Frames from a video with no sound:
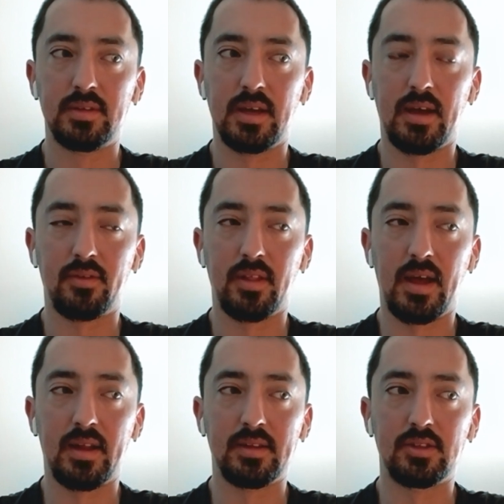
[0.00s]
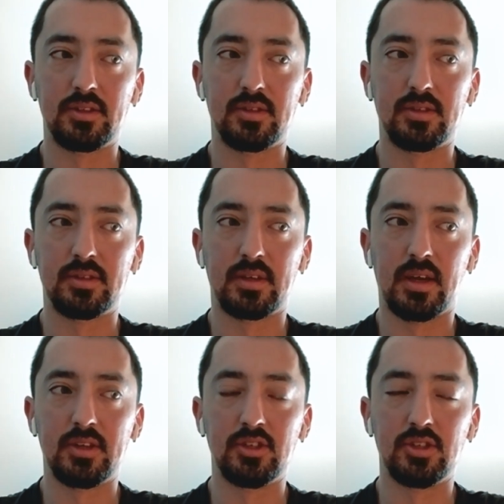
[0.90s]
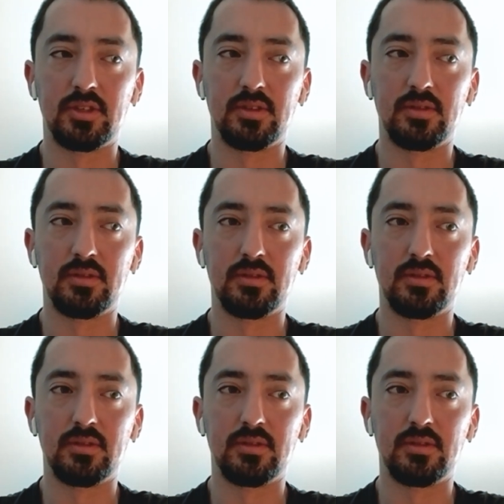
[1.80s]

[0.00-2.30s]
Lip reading: after that, it's kind of just